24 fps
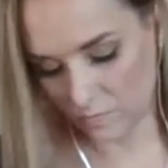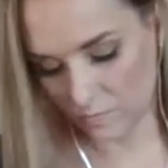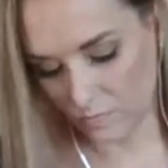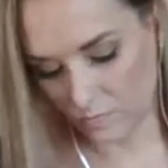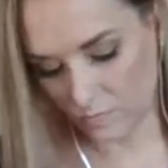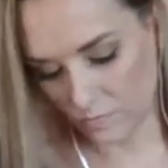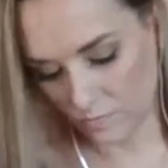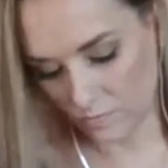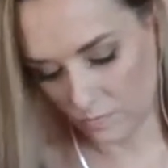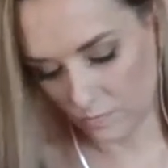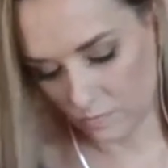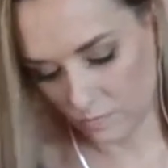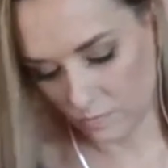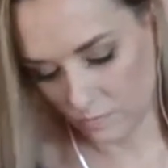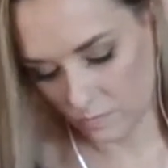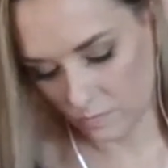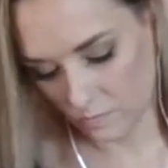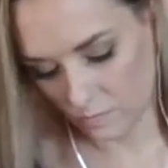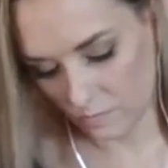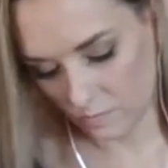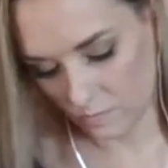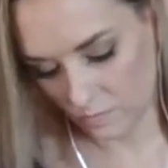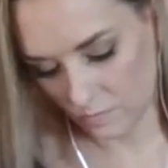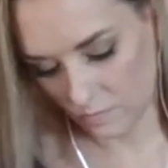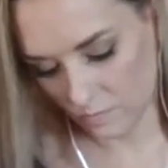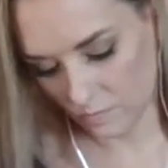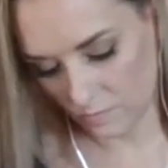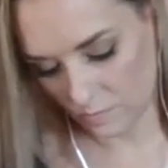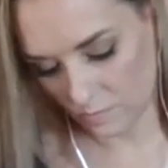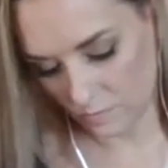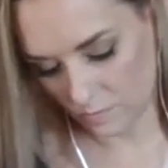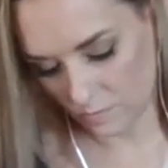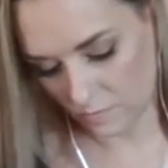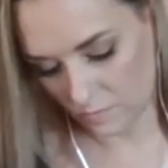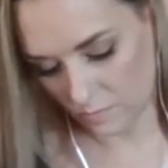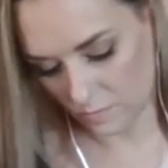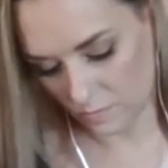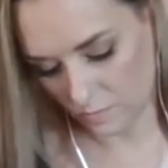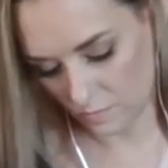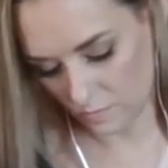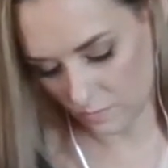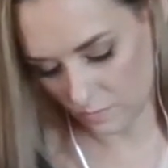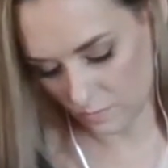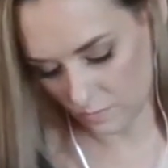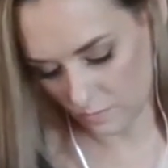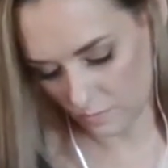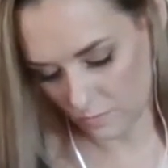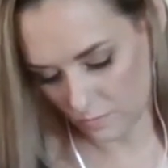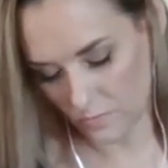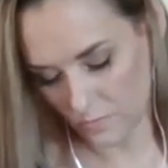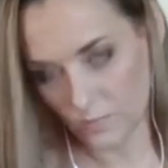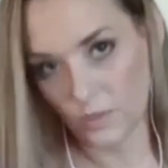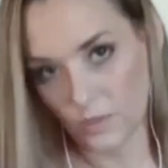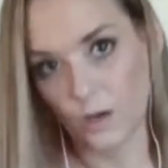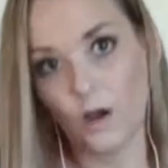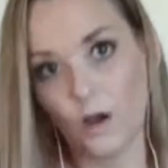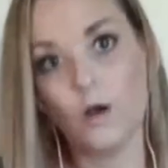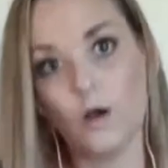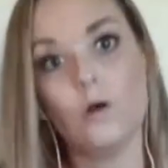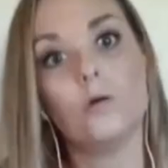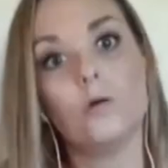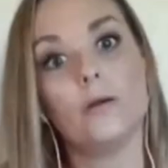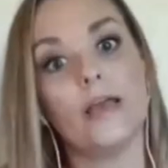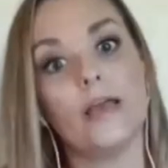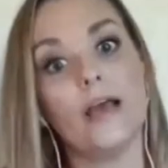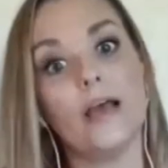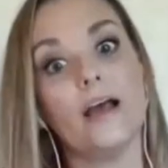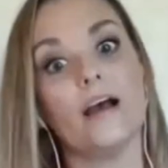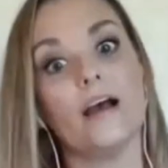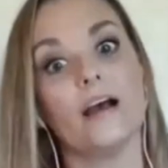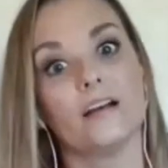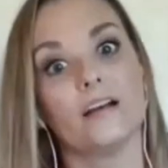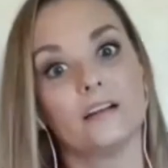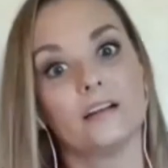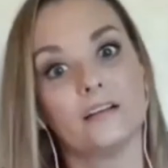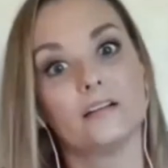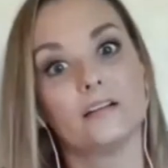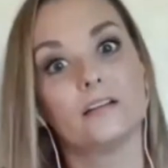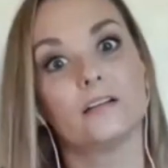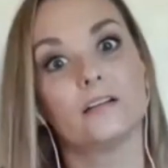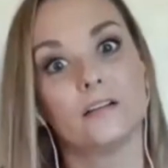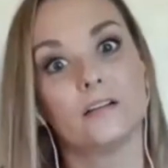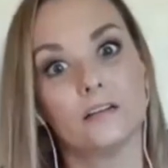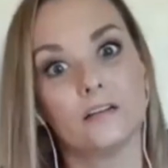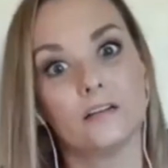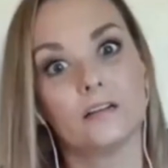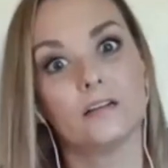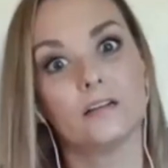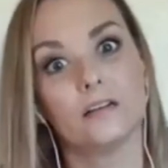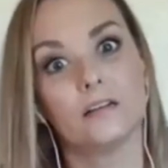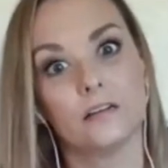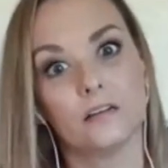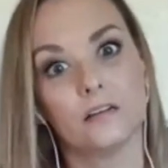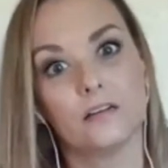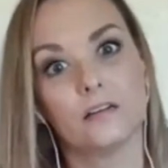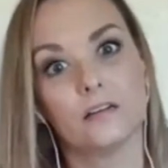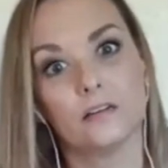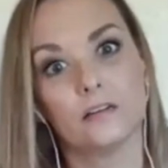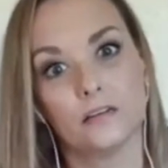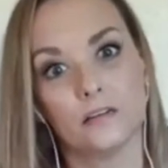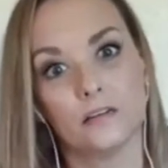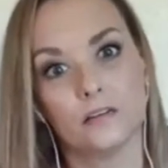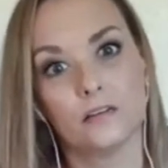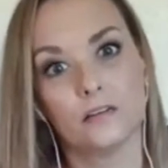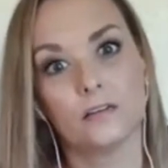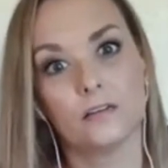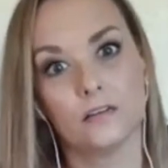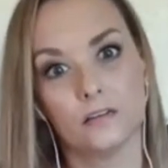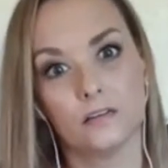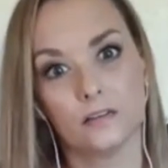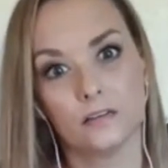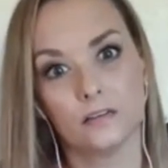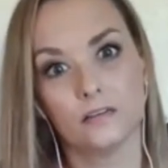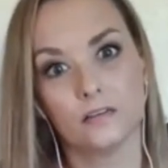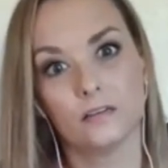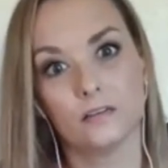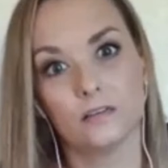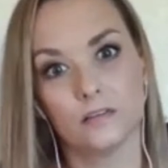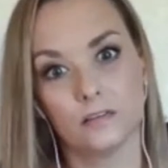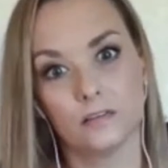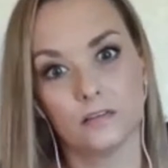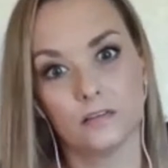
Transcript: The person shown says nothing.